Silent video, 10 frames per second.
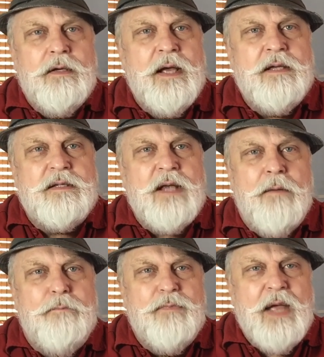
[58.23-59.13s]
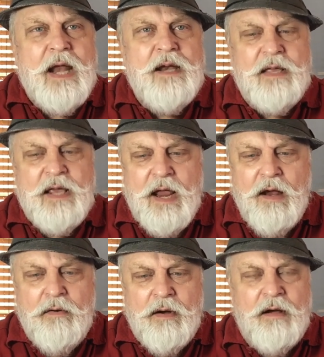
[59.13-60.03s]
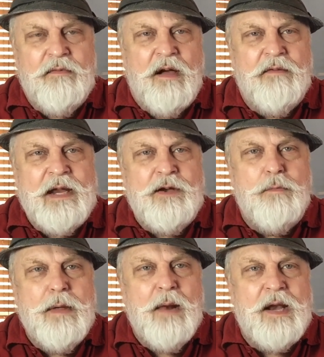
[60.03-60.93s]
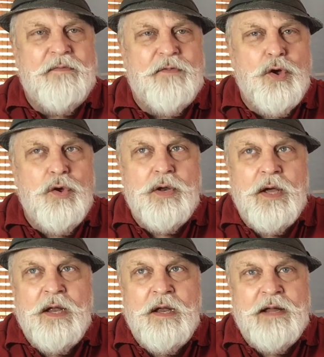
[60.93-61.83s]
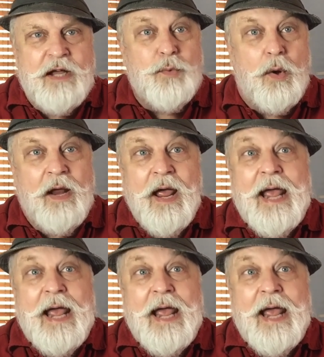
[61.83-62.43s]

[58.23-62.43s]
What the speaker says: it's end of the year and I've eaten all my bloody food, and guess what?